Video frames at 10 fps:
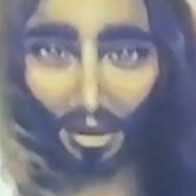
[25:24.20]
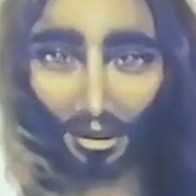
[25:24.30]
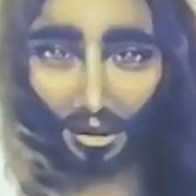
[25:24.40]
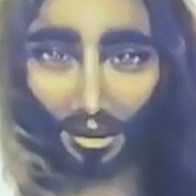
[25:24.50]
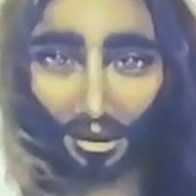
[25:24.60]

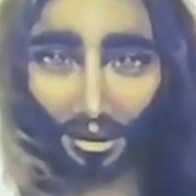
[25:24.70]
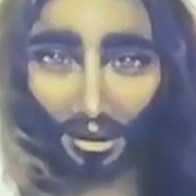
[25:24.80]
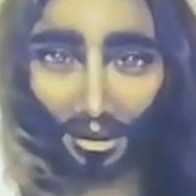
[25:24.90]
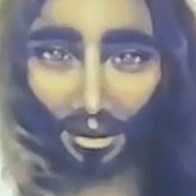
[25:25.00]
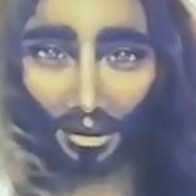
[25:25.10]
but he
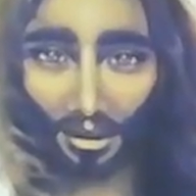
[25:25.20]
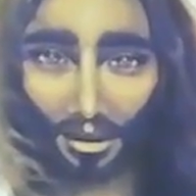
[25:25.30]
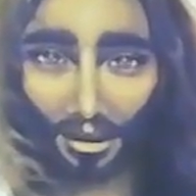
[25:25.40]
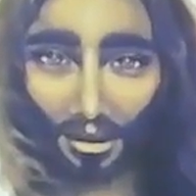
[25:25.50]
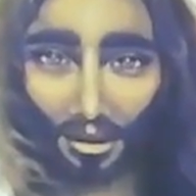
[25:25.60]
loves
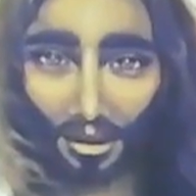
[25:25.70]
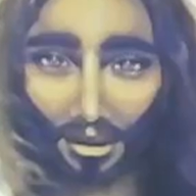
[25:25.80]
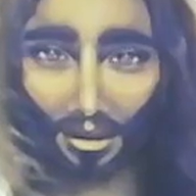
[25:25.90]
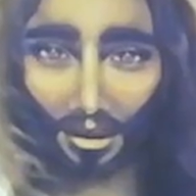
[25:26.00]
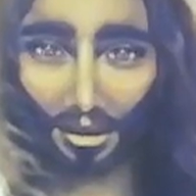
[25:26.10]
to be
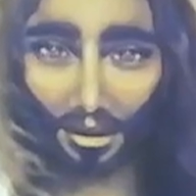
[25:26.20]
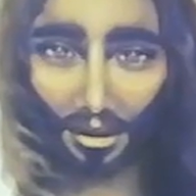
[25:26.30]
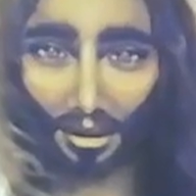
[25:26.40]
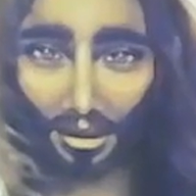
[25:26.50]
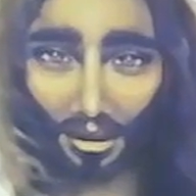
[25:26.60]
seen
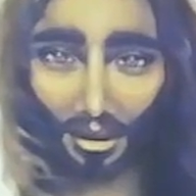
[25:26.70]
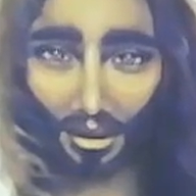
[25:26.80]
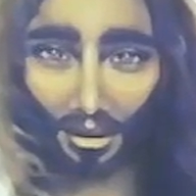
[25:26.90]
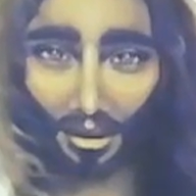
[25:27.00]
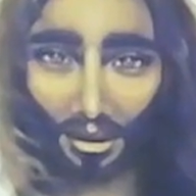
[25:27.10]
as a
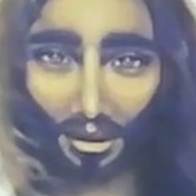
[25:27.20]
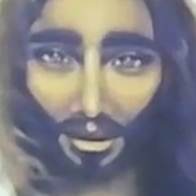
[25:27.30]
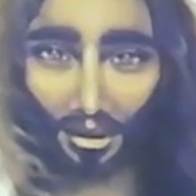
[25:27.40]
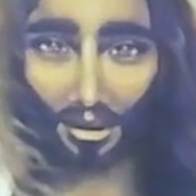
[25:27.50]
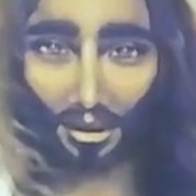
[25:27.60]
friend and
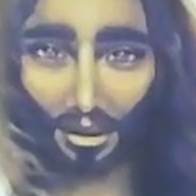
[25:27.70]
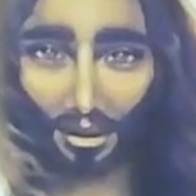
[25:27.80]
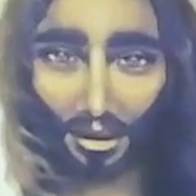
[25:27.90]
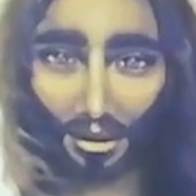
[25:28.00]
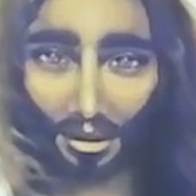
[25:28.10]
brother.
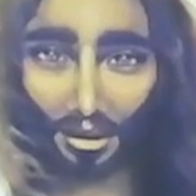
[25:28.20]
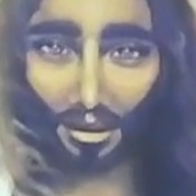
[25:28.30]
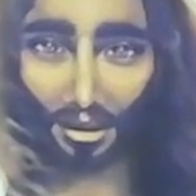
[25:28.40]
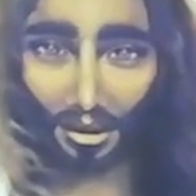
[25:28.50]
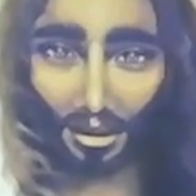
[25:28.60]
He
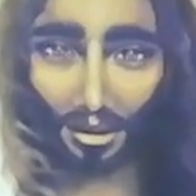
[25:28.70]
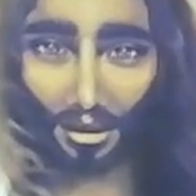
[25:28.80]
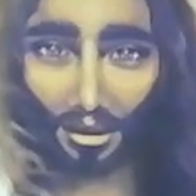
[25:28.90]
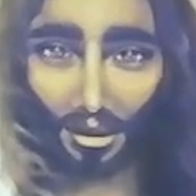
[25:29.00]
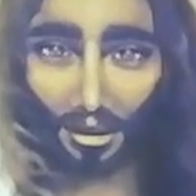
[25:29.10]
comes to
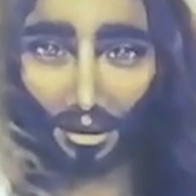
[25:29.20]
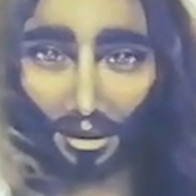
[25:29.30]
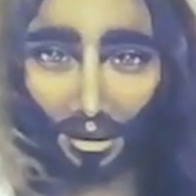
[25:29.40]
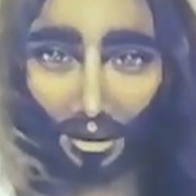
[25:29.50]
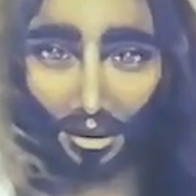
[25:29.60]
us
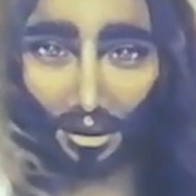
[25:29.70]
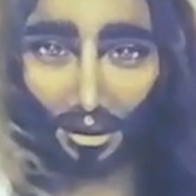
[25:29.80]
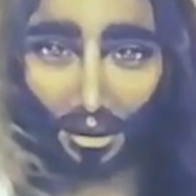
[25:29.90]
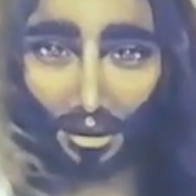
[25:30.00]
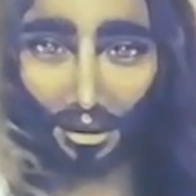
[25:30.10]
as an
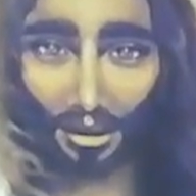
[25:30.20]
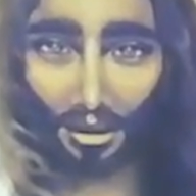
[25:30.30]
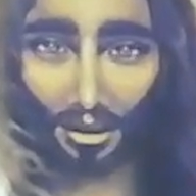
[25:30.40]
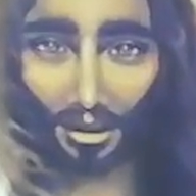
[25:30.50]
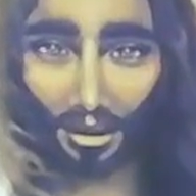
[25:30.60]
equal and
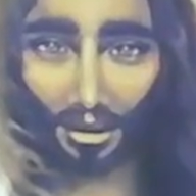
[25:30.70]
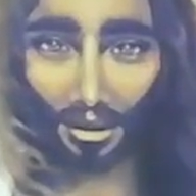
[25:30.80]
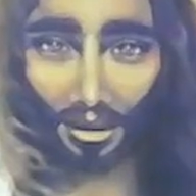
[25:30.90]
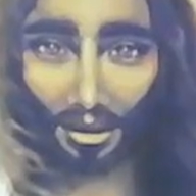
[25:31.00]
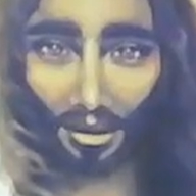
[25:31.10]
doesn't
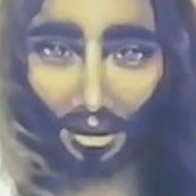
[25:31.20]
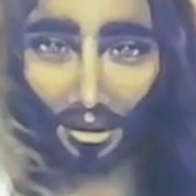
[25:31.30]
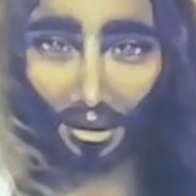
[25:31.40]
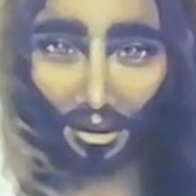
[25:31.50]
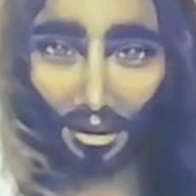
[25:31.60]
want us to
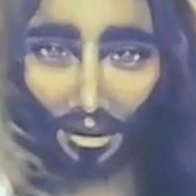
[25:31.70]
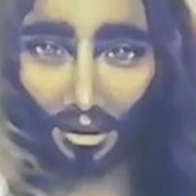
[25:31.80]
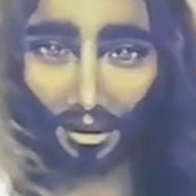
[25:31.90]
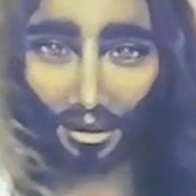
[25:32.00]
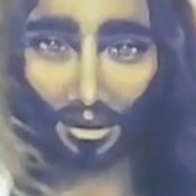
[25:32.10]

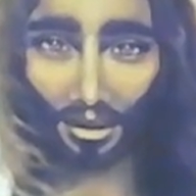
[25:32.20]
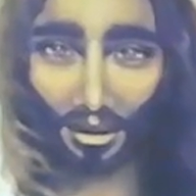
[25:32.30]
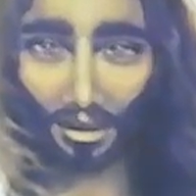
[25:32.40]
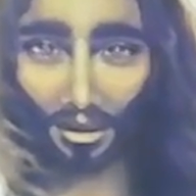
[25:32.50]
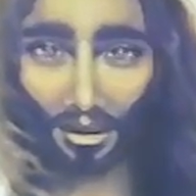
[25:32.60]
idolize him,
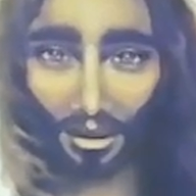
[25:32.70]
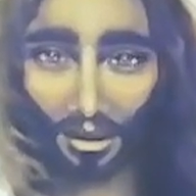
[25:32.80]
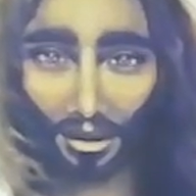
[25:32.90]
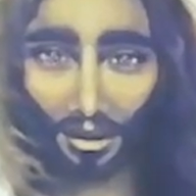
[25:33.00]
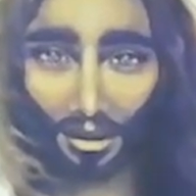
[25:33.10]

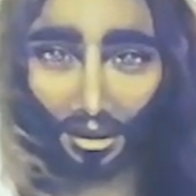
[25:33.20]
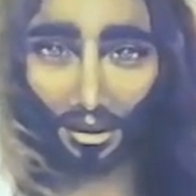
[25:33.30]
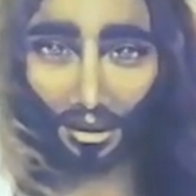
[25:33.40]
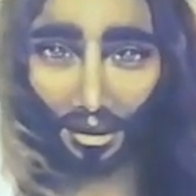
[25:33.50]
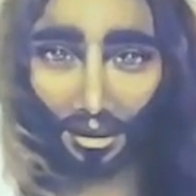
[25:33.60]
but to
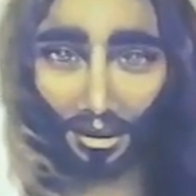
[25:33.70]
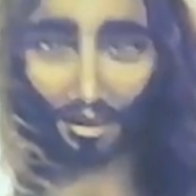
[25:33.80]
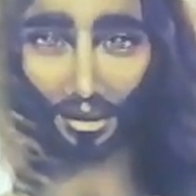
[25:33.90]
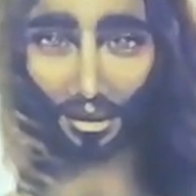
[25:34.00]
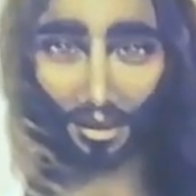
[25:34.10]
see
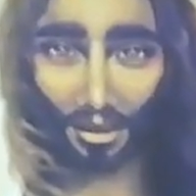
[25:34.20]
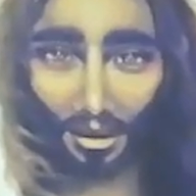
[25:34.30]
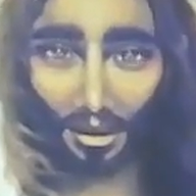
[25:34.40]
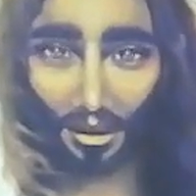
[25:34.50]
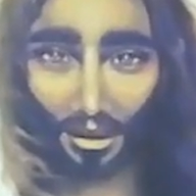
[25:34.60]
that
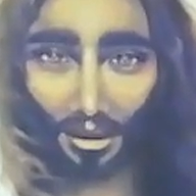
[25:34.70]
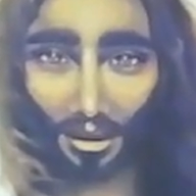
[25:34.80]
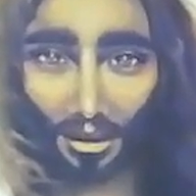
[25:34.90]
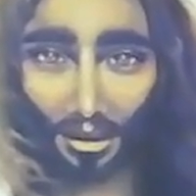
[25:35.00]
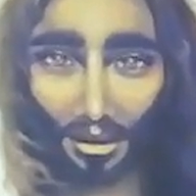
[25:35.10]
what
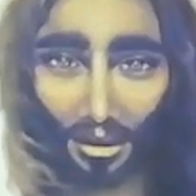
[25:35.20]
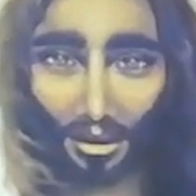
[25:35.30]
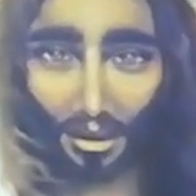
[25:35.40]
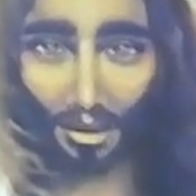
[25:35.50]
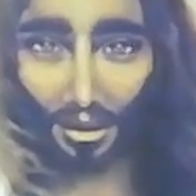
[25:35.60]
he
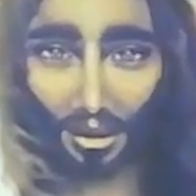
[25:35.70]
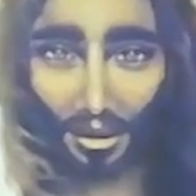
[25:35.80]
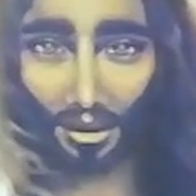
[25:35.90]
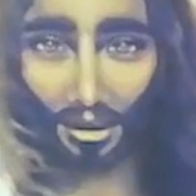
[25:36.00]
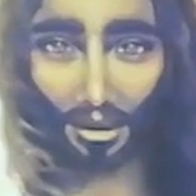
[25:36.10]
has,
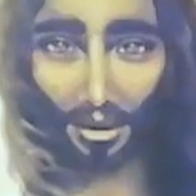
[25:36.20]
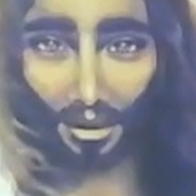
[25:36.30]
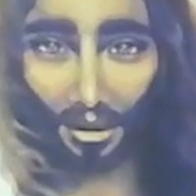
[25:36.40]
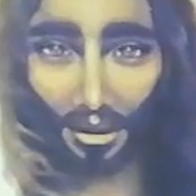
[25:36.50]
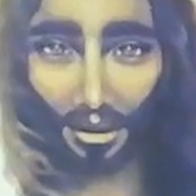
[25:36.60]
we
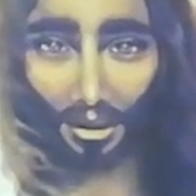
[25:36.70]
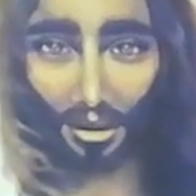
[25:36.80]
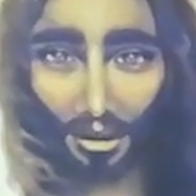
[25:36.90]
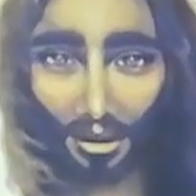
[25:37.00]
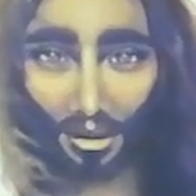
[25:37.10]
have too.